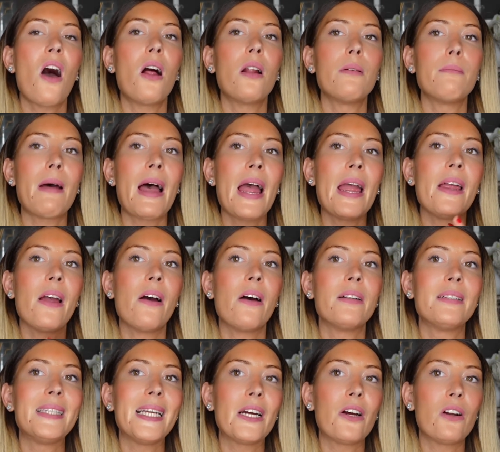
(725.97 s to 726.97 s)
on
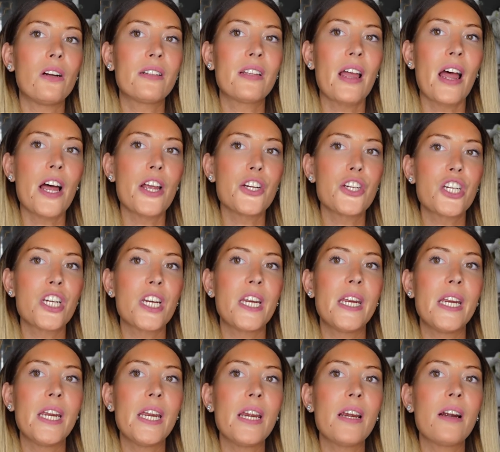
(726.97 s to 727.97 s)
my décolletage
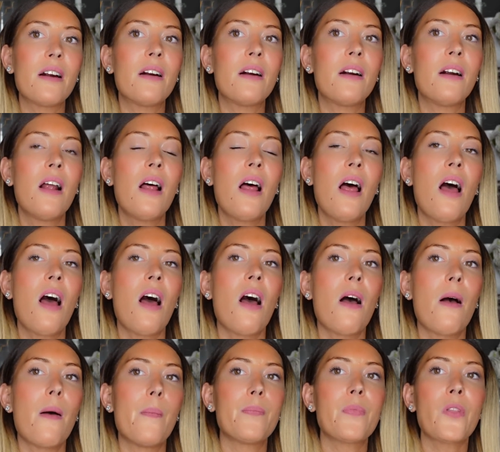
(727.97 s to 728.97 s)
here,
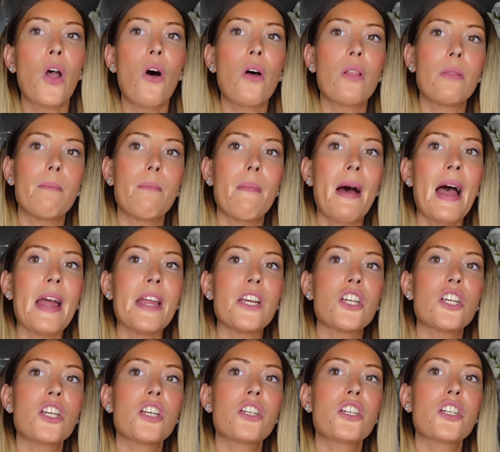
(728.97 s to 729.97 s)
on my
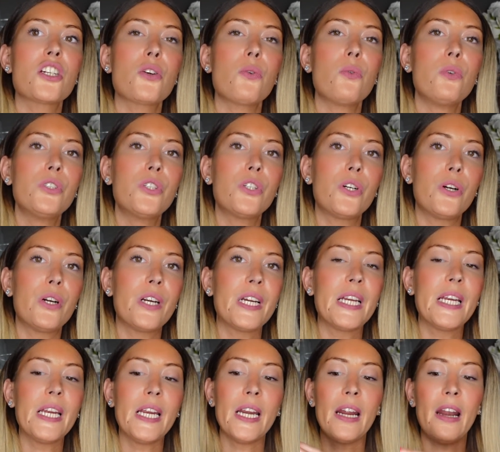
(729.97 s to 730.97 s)
shoulder
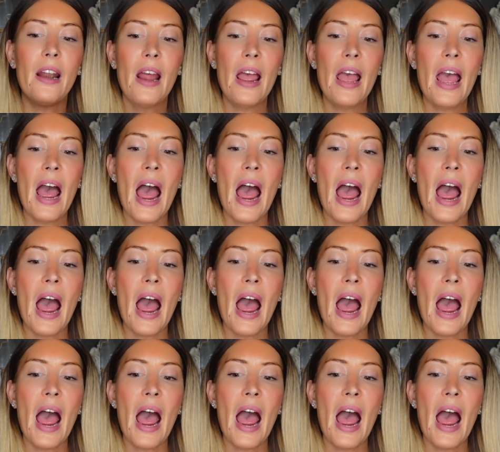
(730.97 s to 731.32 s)
here.